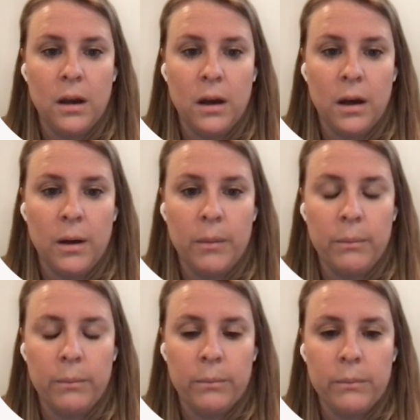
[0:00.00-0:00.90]

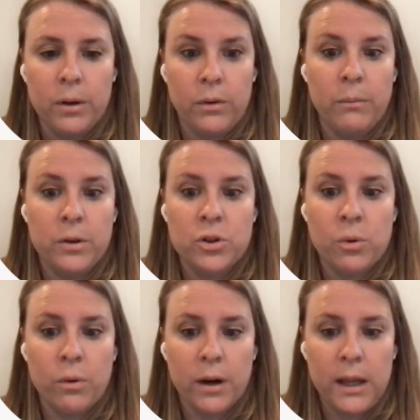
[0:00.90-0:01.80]
the
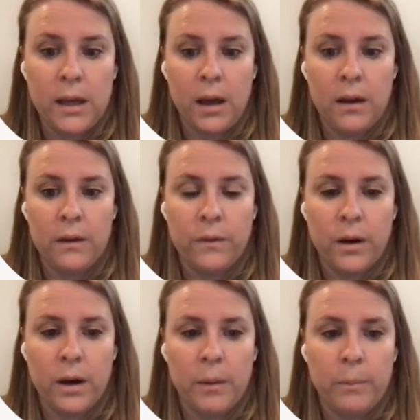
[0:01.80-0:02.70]
majority of
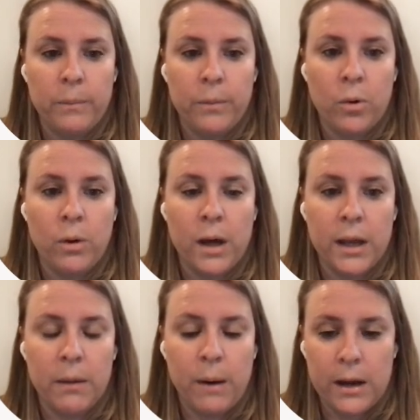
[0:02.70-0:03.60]
our
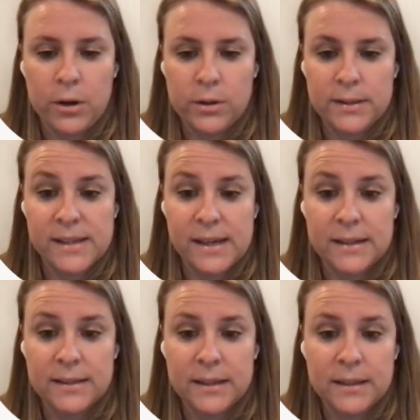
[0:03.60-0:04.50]
chronic modern
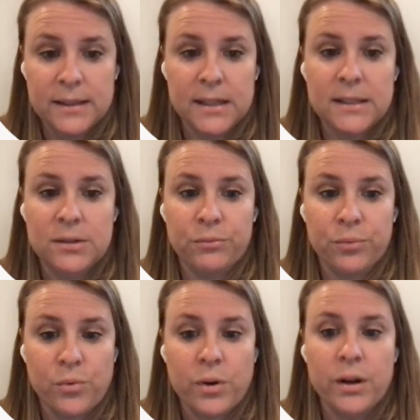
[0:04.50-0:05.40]
diseases, it's
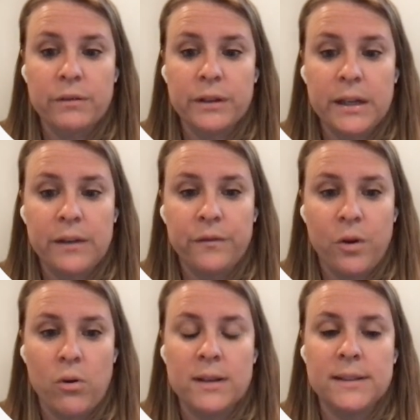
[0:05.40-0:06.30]
really
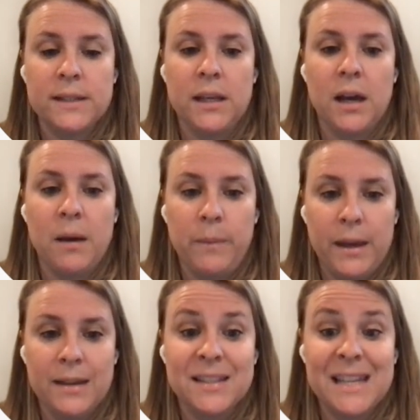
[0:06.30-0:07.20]
focusing on
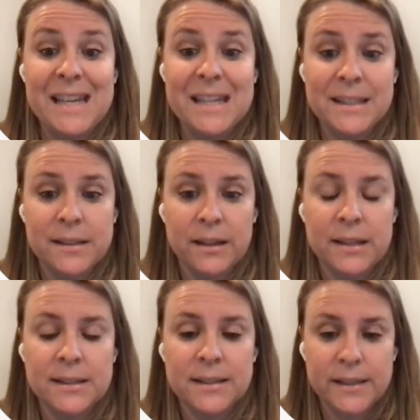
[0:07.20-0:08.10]
being as
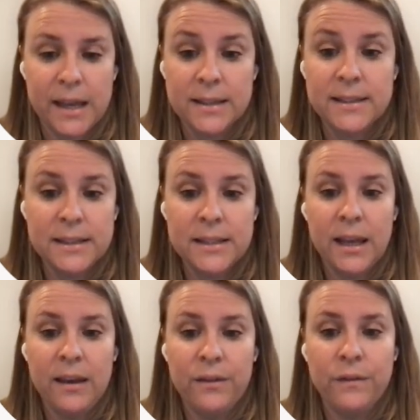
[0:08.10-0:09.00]
insulin
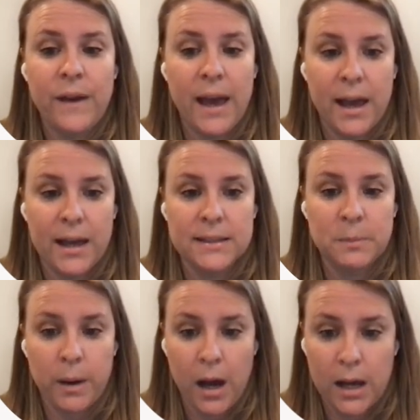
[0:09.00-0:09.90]
sensitive as
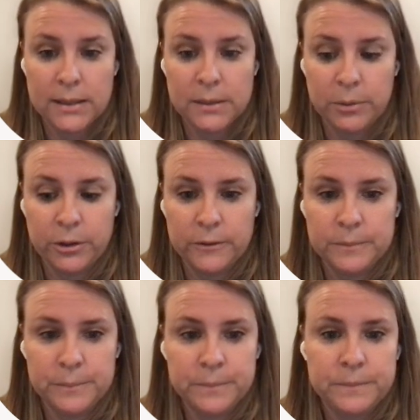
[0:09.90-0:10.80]
possible.